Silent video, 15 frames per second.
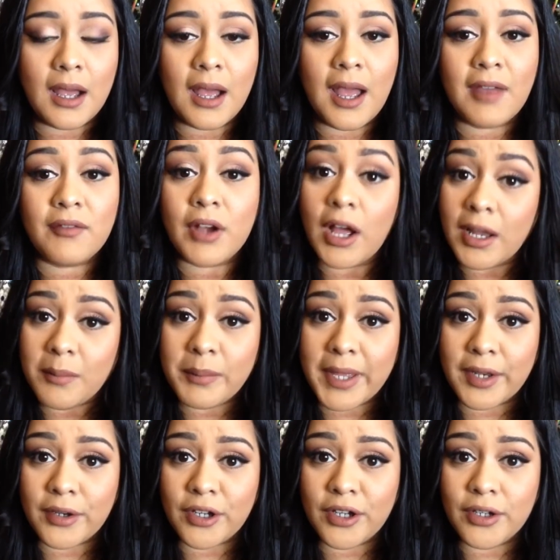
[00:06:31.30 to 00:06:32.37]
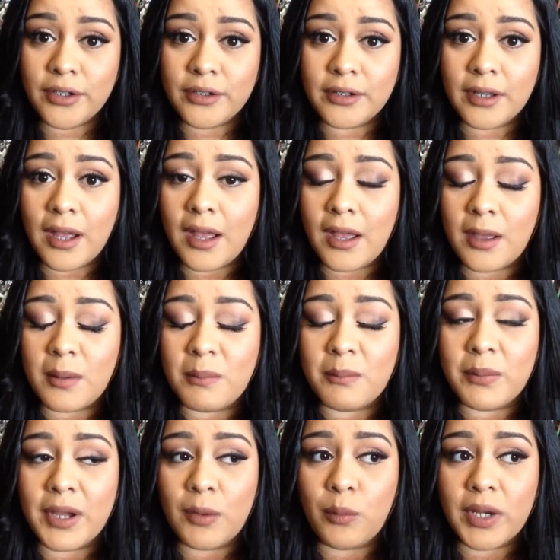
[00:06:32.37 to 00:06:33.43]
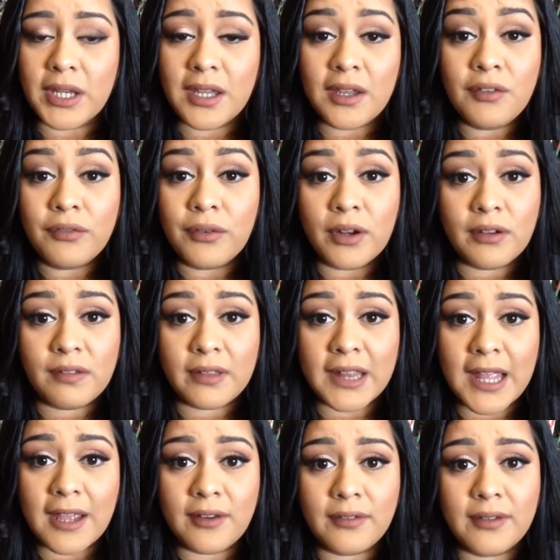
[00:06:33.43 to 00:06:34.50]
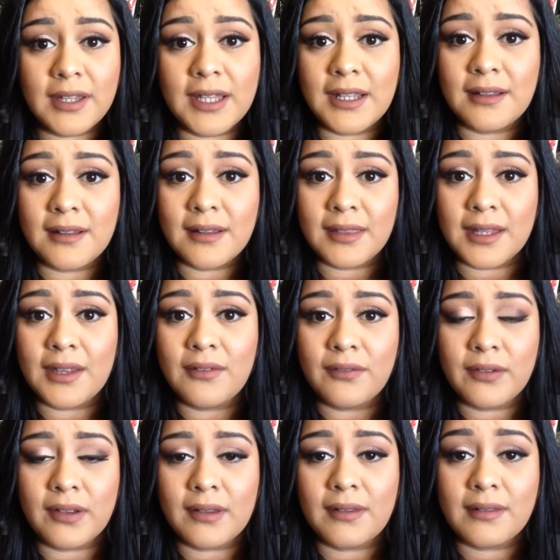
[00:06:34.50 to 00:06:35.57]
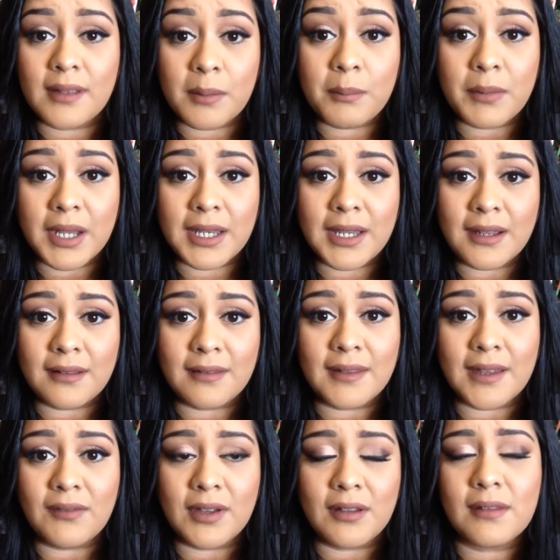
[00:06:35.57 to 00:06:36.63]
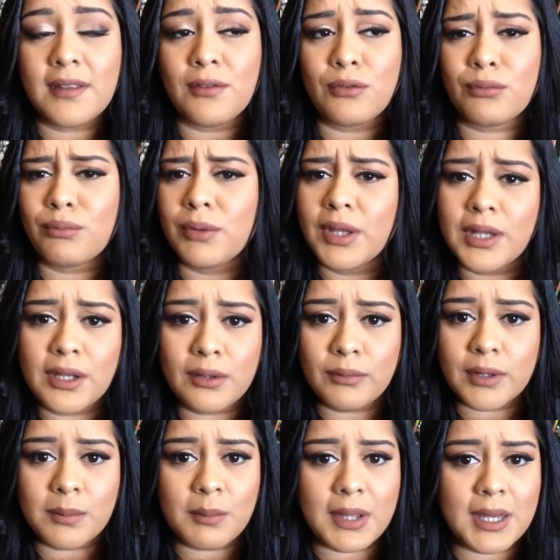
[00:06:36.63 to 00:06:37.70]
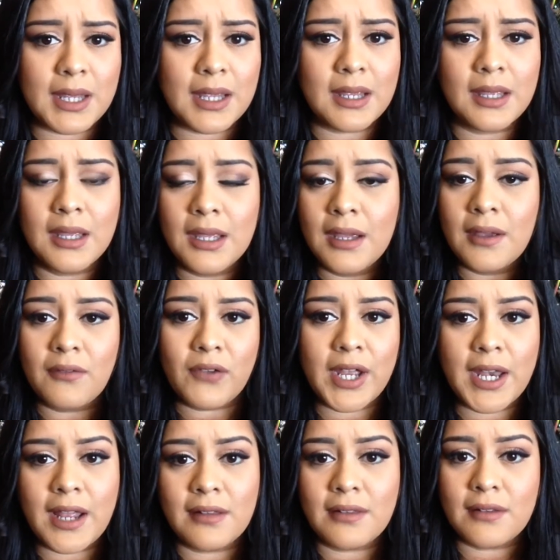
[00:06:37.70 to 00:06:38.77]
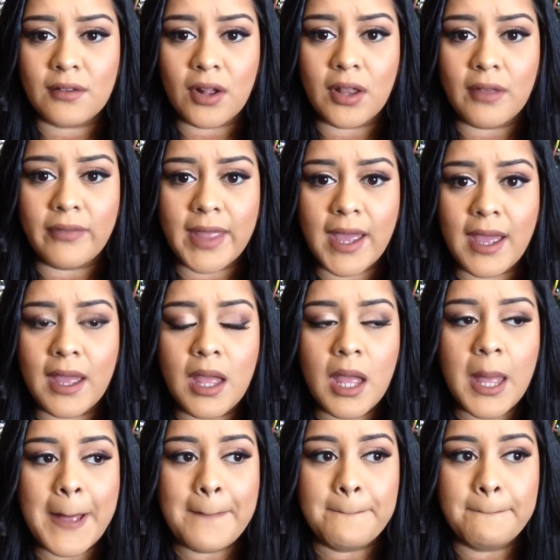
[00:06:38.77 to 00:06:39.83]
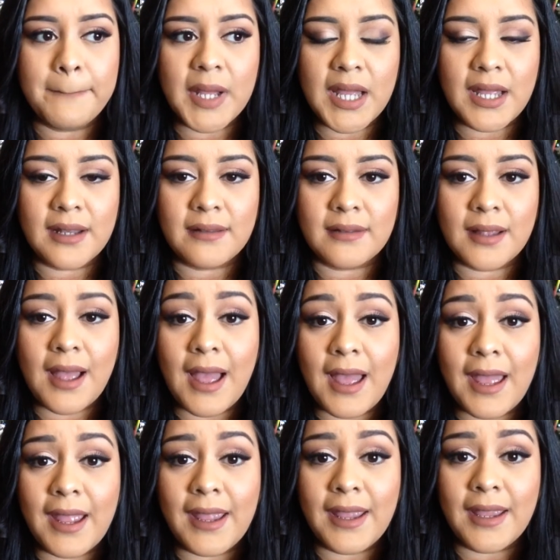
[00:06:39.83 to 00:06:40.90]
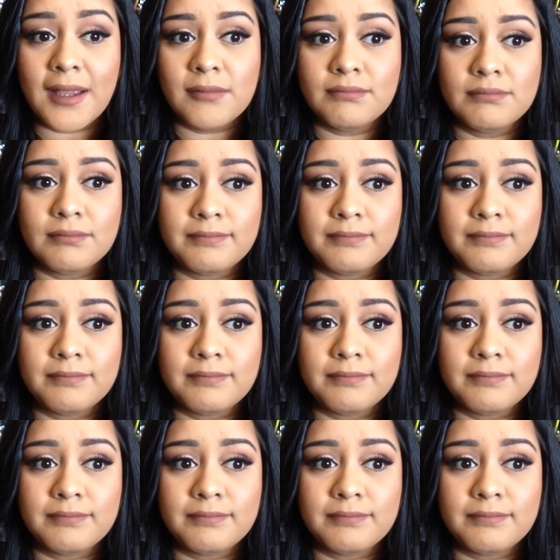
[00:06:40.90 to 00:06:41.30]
I've gotten better, but when he first left, he did leave some money in savings. He was really good with money, finances, all of that, but I